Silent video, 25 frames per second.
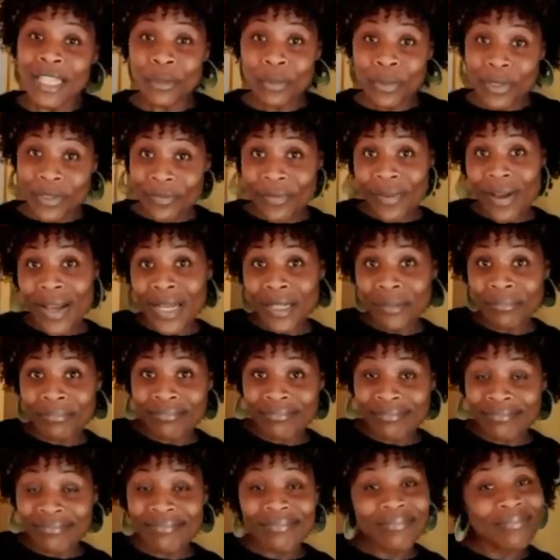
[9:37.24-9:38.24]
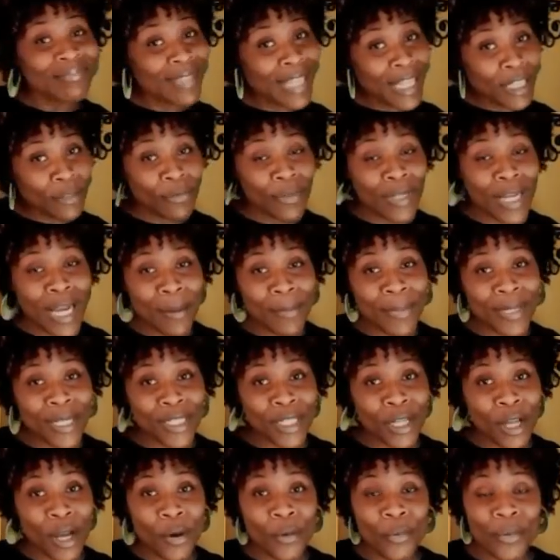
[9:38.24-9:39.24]
This was fun. Thanks for
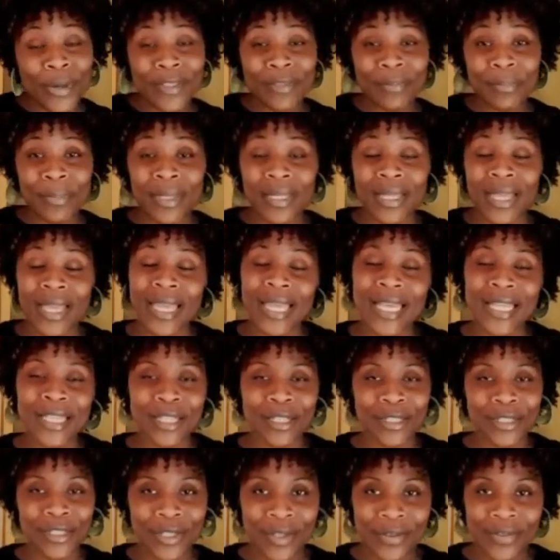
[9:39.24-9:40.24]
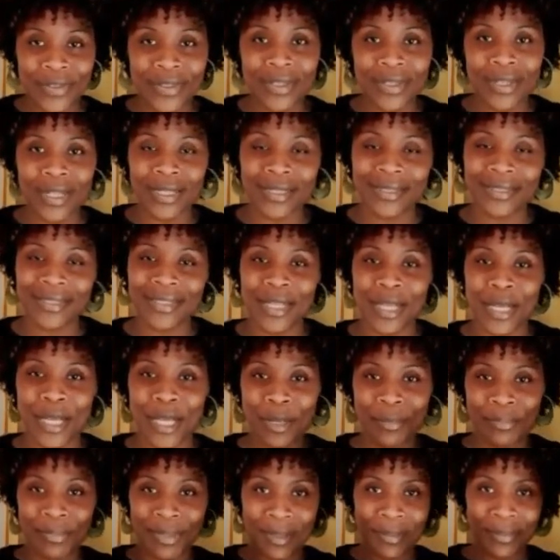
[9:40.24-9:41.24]
coming along with me, and until the next
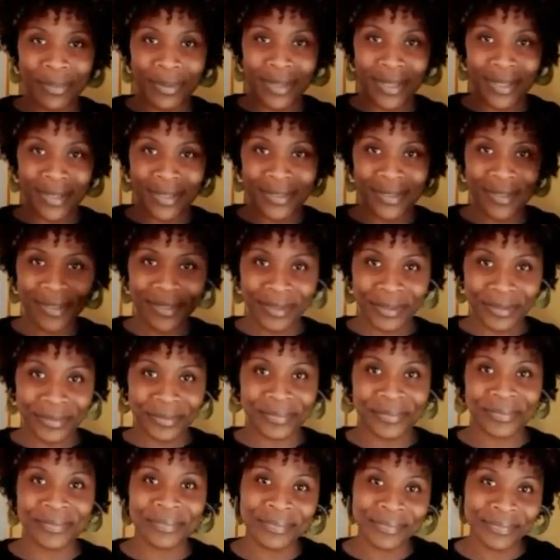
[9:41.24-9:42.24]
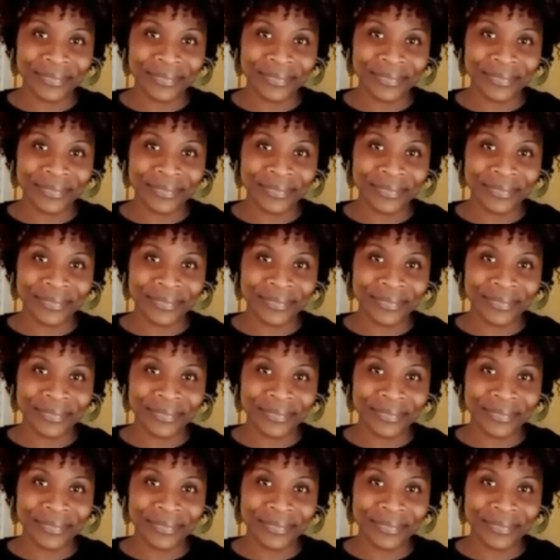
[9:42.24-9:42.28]
time, be blessed.